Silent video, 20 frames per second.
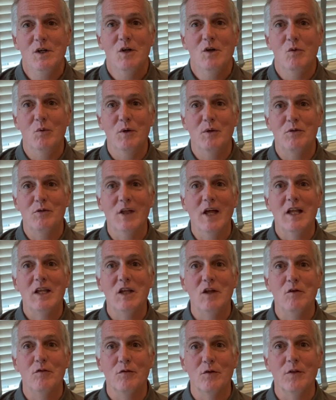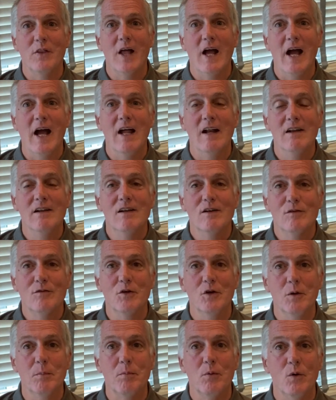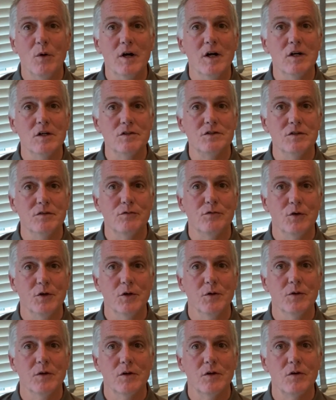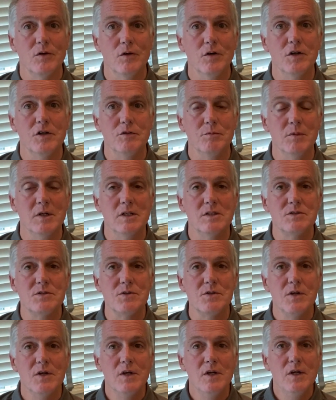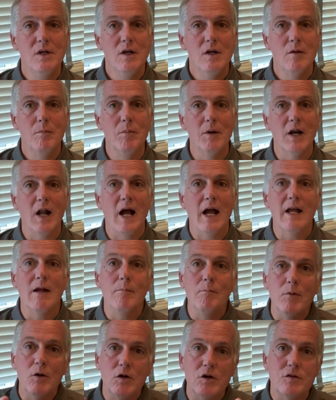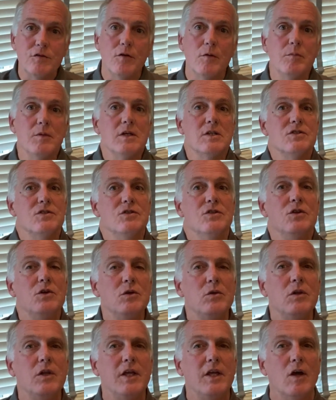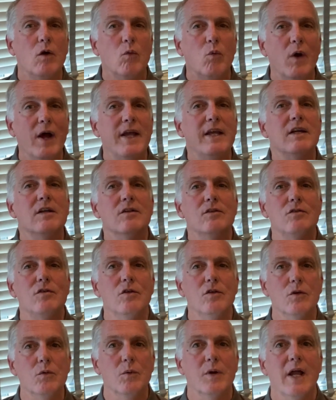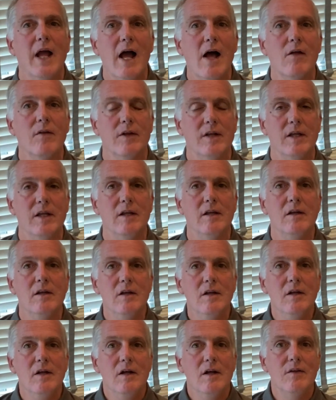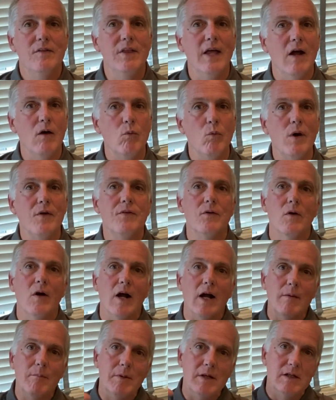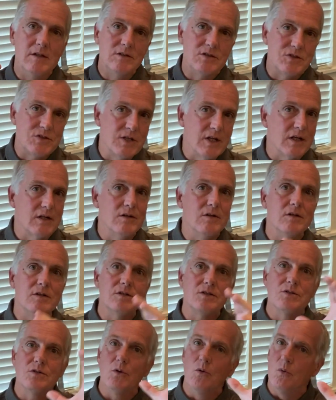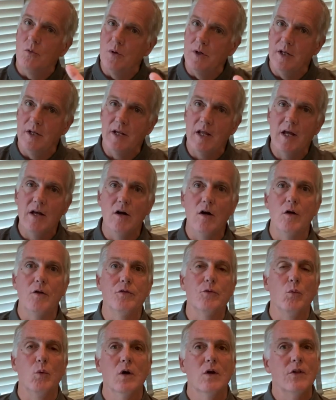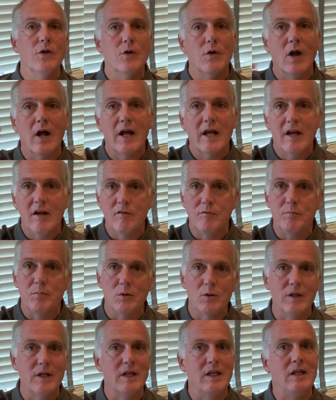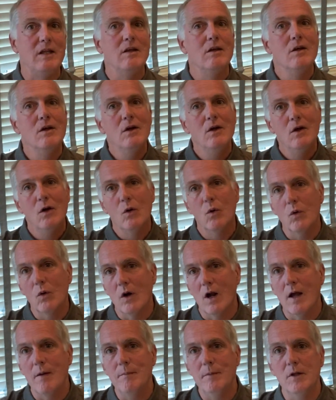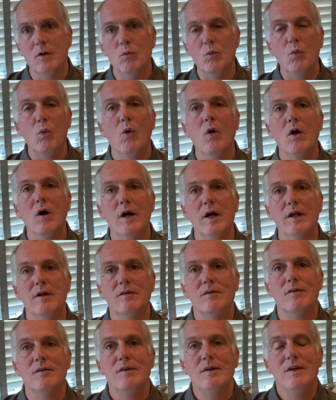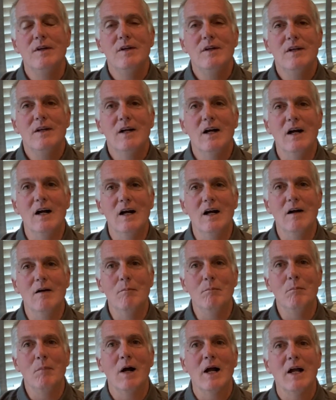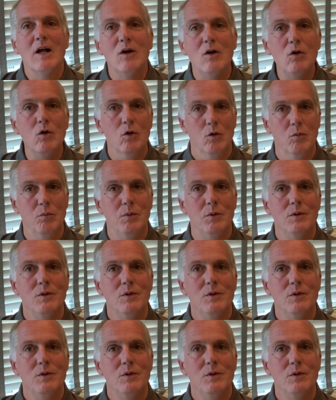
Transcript: We thank you for that, for your prayers and for your encouragements. But I emerge from this newly awakened to the reality that whether I'm in sickness or in health, whether I have plenty or I'm in want, uh, my hope